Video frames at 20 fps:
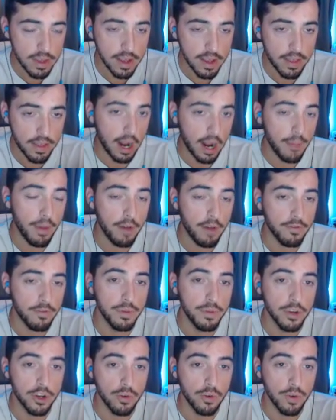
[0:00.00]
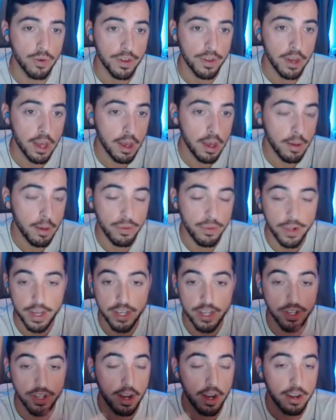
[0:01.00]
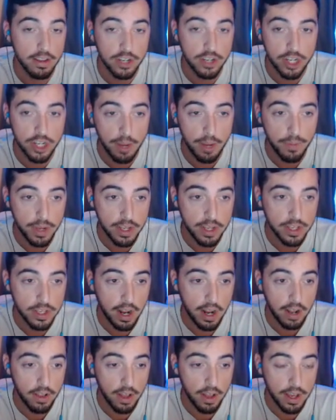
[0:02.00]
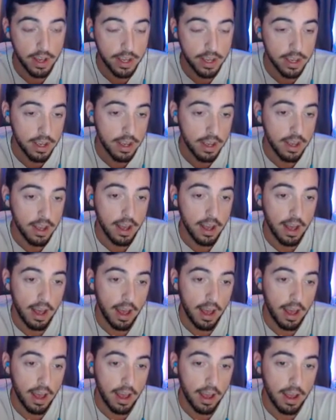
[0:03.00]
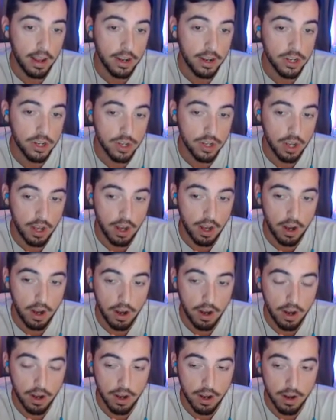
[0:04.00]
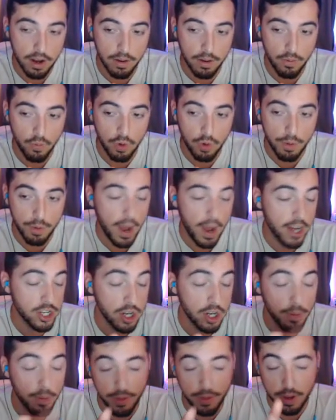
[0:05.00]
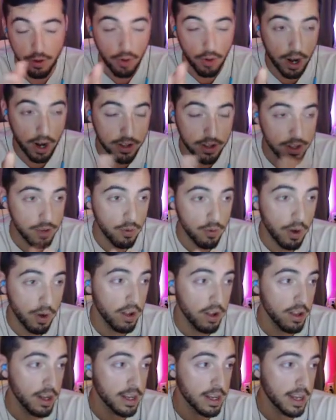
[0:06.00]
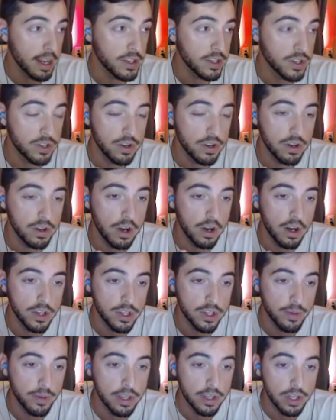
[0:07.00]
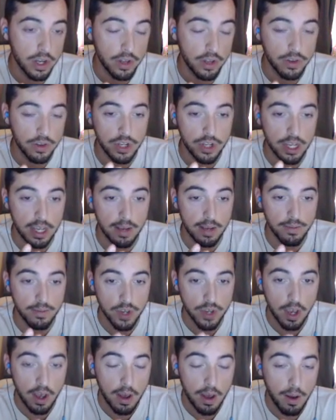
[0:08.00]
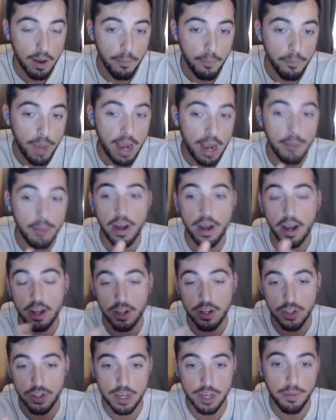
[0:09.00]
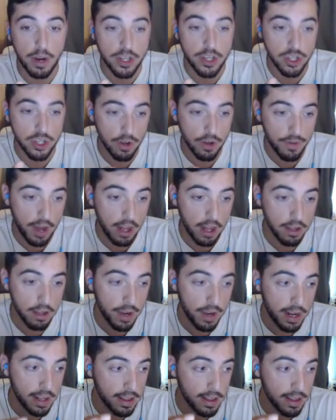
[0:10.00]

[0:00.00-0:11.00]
that i'm not familiar with plays a lot of the champions that i like and uh, would match up theoretically well against uh, some of these other teams. Maybe I could see myself elevating